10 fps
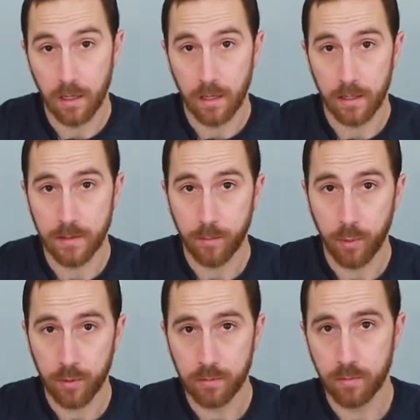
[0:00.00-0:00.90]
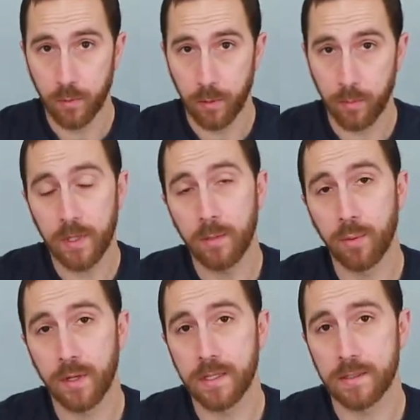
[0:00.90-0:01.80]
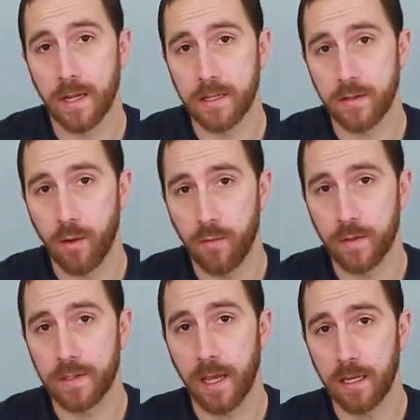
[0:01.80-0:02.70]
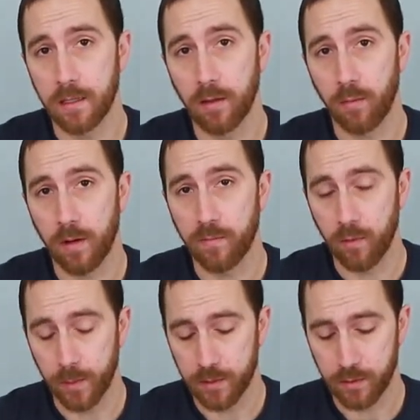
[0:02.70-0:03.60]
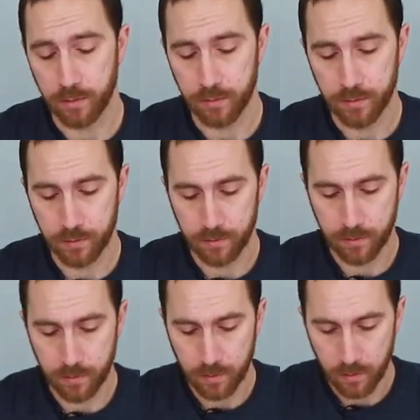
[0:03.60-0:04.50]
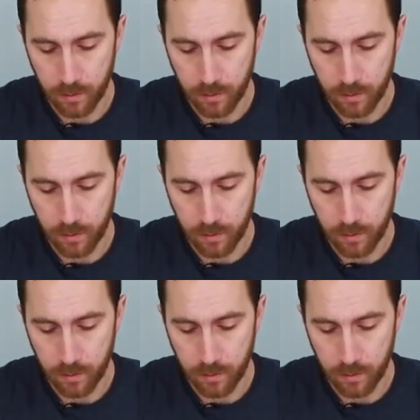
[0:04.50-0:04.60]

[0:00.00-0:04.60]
It's important with 3D prints not to over-tighten thread-forming screws.